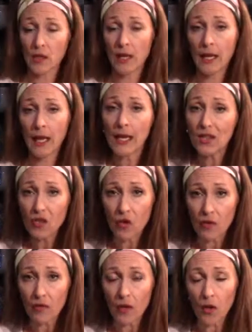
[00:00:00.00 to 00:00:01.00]
getting into
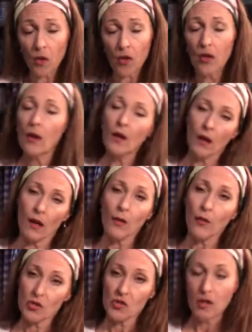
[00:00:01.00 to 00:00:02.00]
your vehicle,
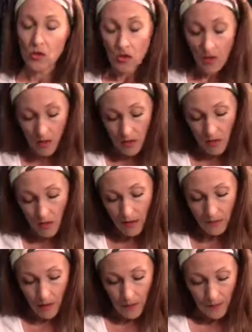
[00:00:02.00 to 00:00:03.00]
which they try and do
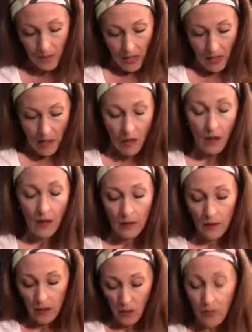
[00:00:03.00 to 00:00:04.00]
also.
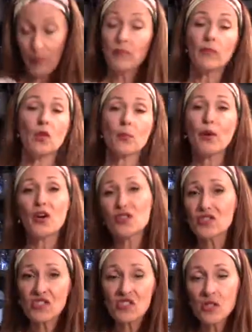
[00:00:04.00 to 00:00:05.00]
Your
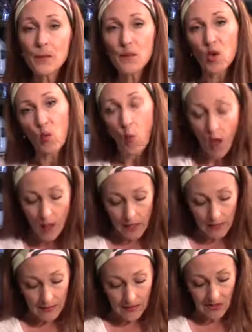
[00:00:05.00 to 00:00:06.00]
purse, your
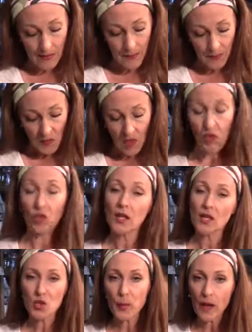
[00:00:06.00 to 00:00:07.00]
wallets, your
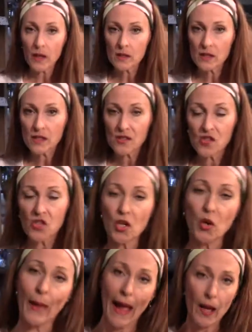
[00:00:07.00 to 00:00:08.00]
lunch boxes,
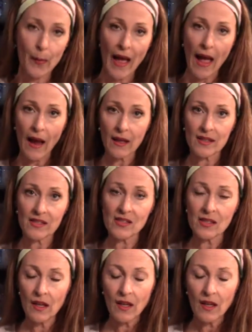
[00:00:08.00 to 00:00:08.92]
your backpacks,